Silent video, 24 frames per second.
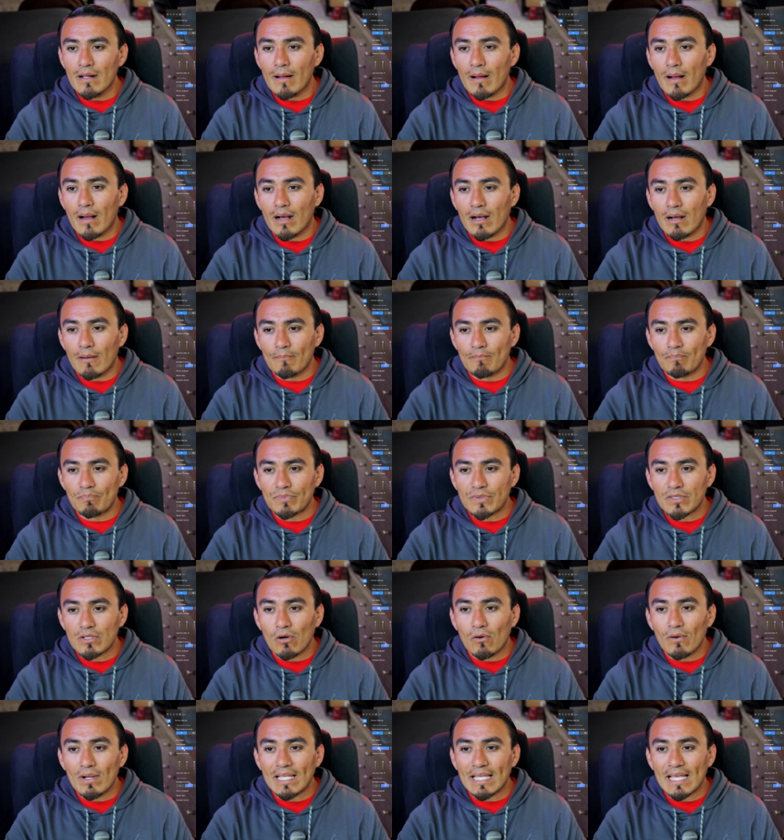Um,
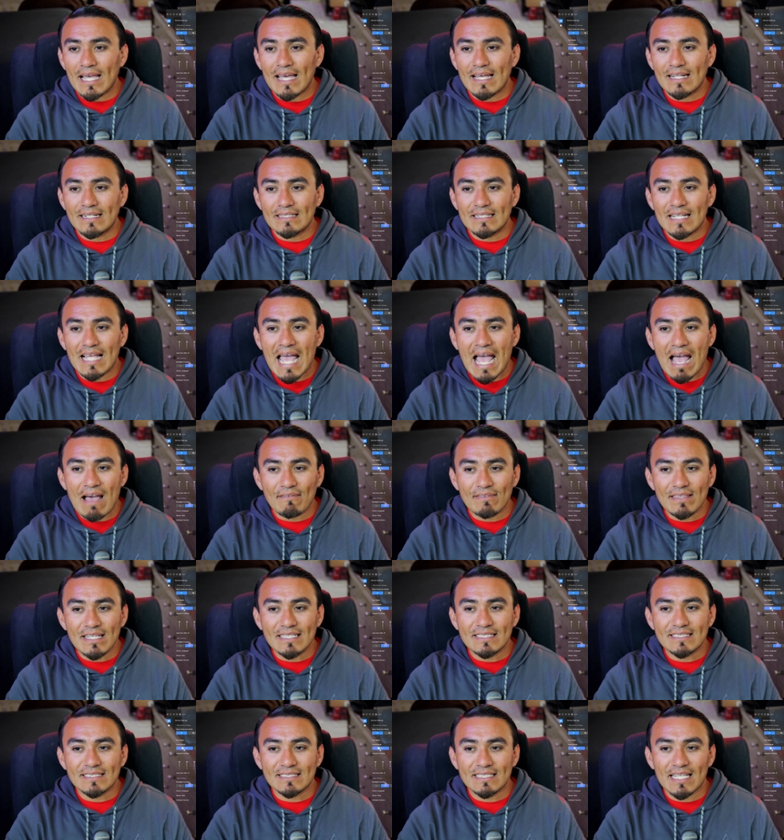going ahead and have
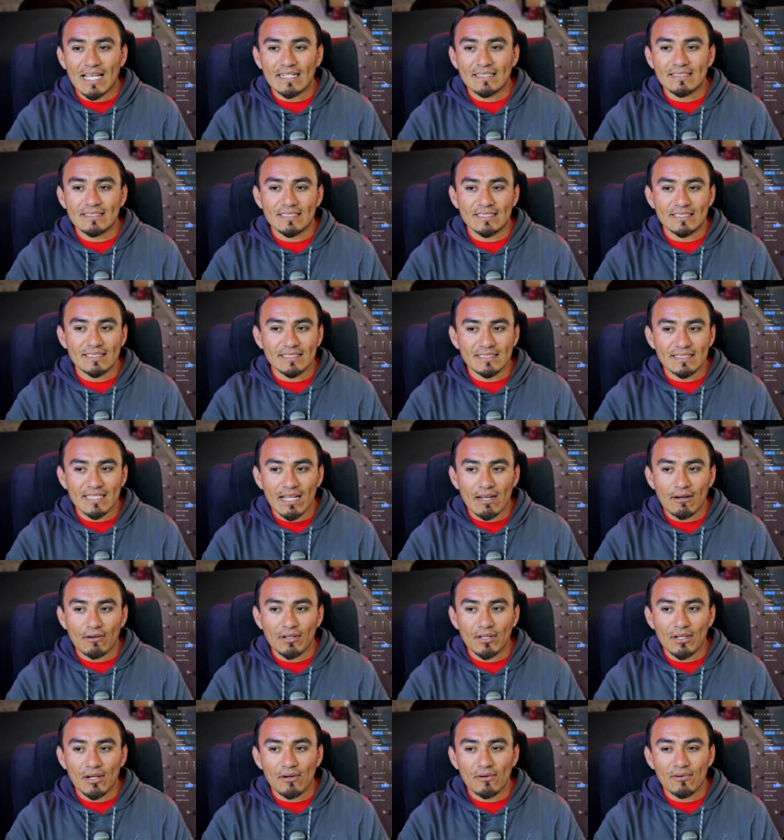this set to
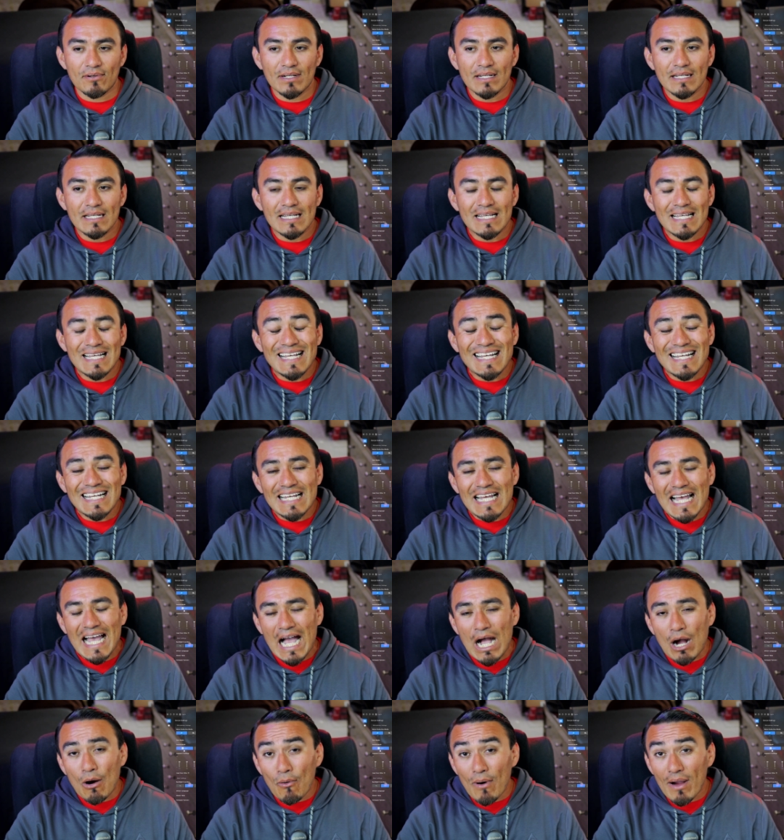stereo.
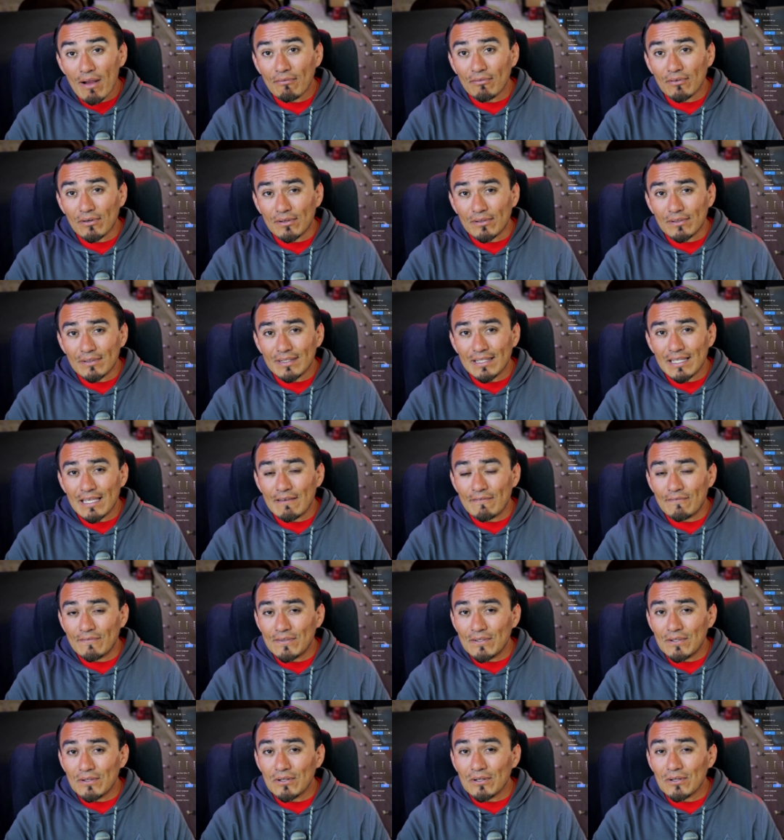However, if
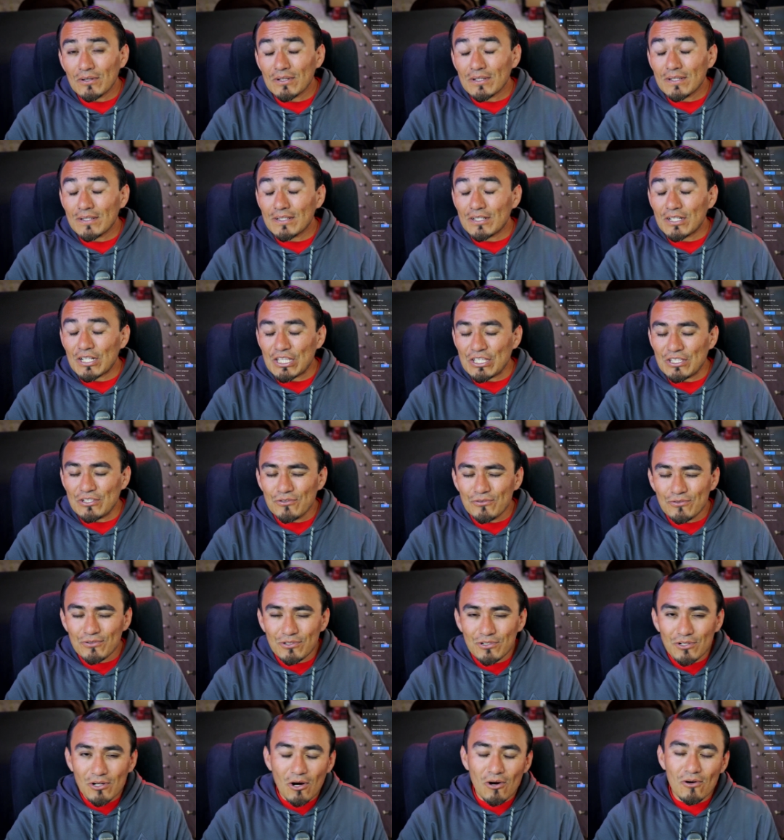you're you
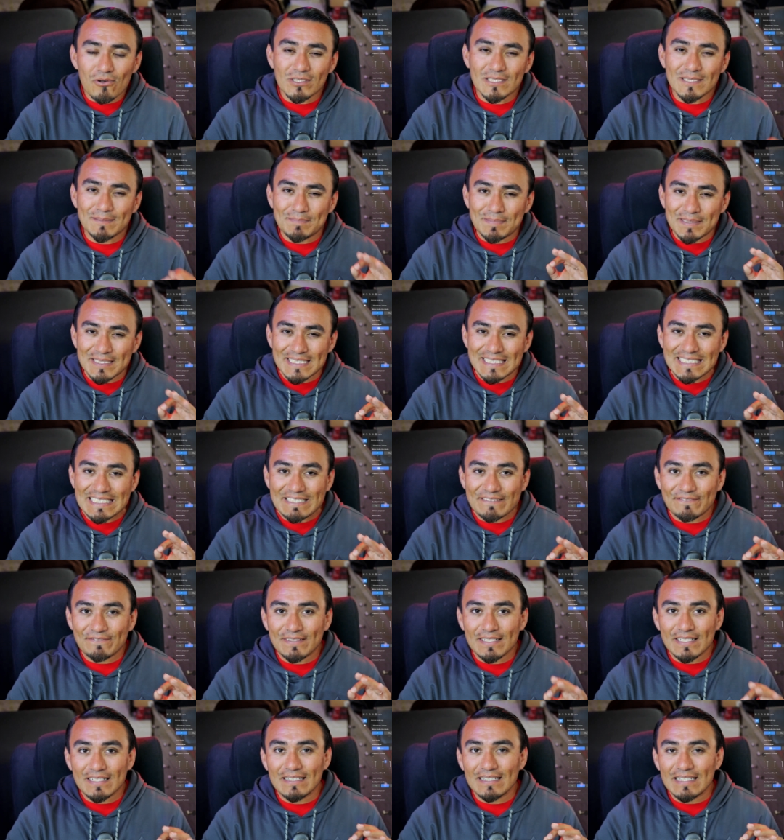know
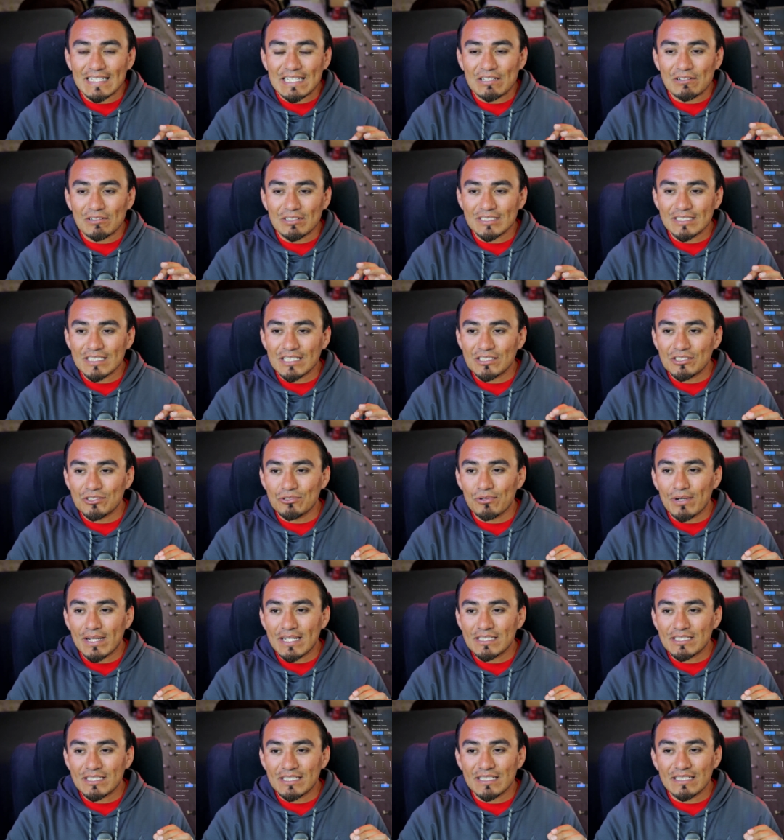specifically your
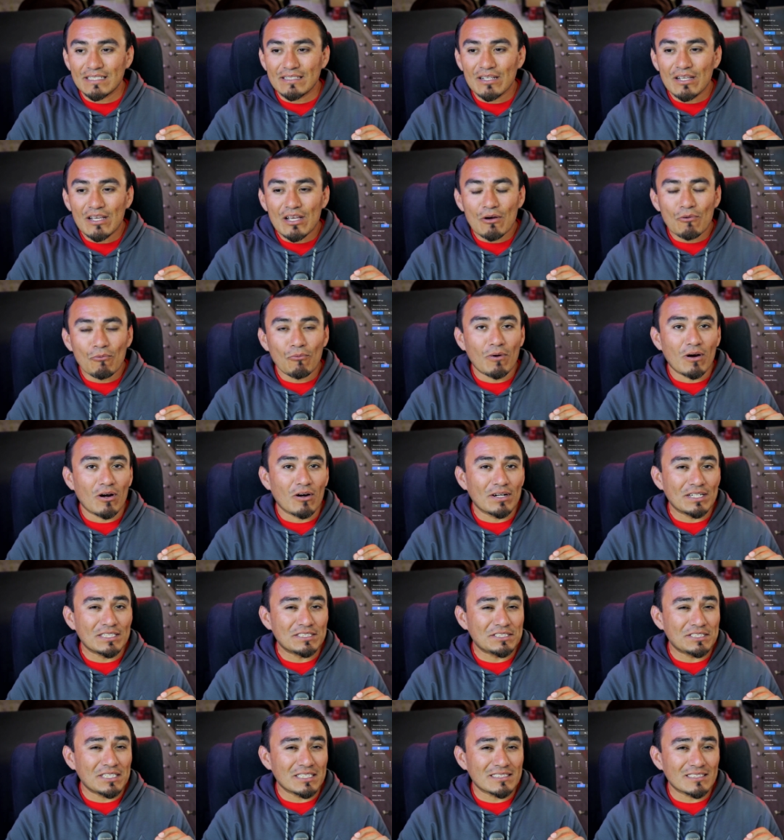situation where
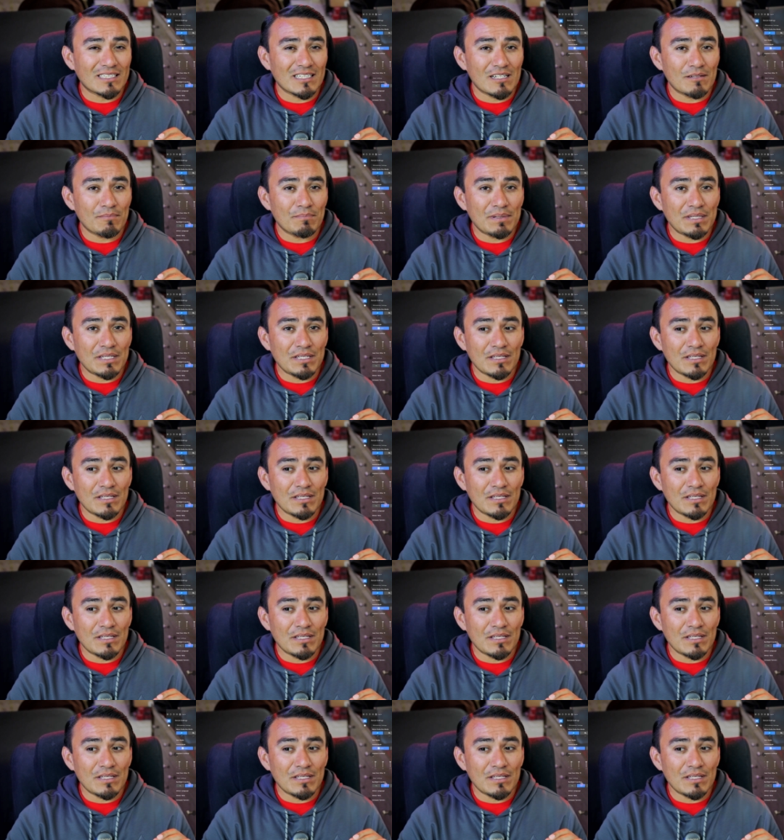it's just going to be